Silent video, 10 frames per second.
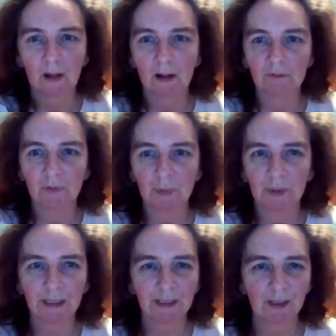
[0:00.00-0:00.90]
Hi
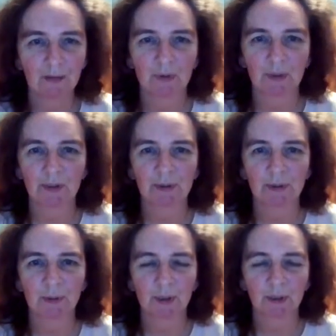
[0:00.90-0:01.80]
everybody, I thought I'd
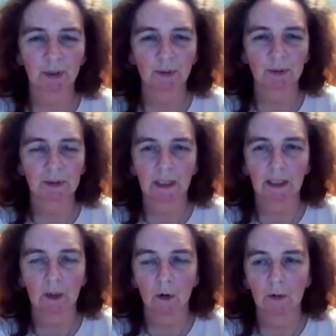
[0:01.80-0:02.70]
do a show
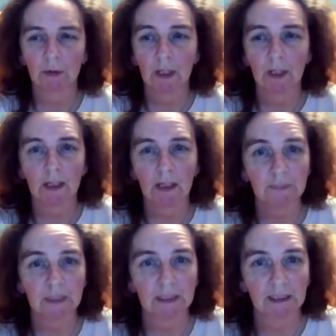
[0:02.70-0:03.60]
today on
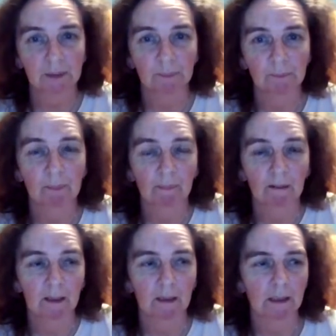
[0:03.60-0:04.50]
hypnotism.
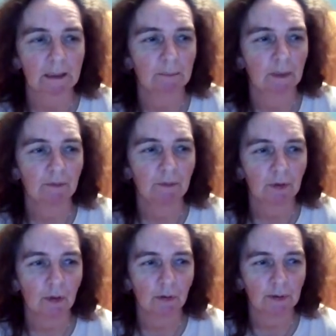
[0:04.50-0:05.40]
And as many of
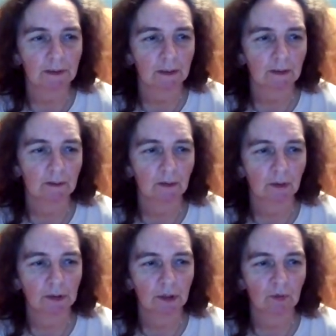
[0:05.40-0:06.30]
you know who studied the
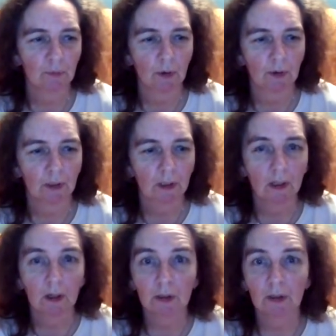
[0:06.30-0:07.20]
Gurdjieff work,
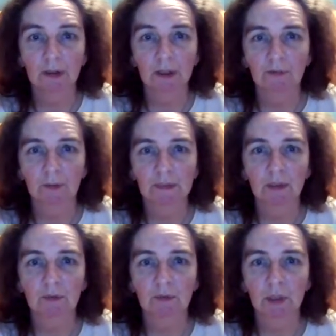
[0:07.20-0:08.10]
Gurdjieff
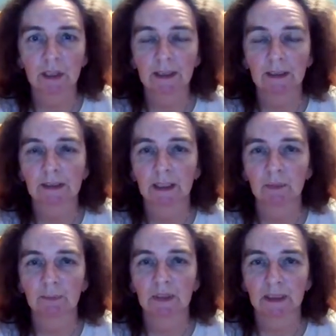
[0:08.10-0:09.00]
himself trained as a
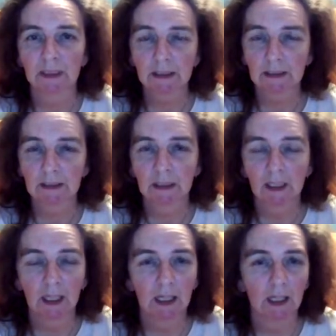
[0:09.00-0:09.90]
hypnotist
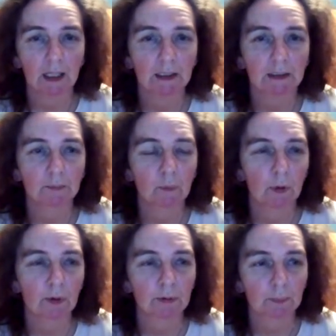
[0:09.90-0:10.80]
and
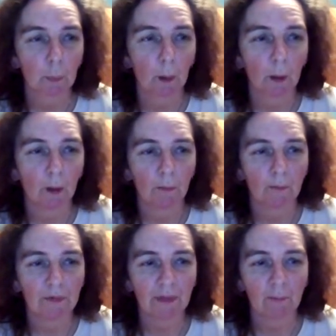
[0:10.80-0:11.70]
worked
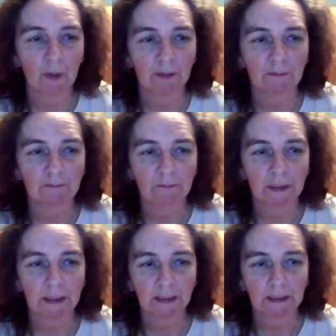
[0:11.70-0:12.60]
with that way of
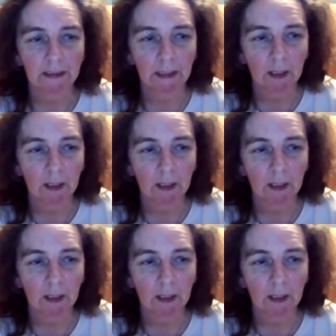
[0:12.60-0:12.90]
thinking,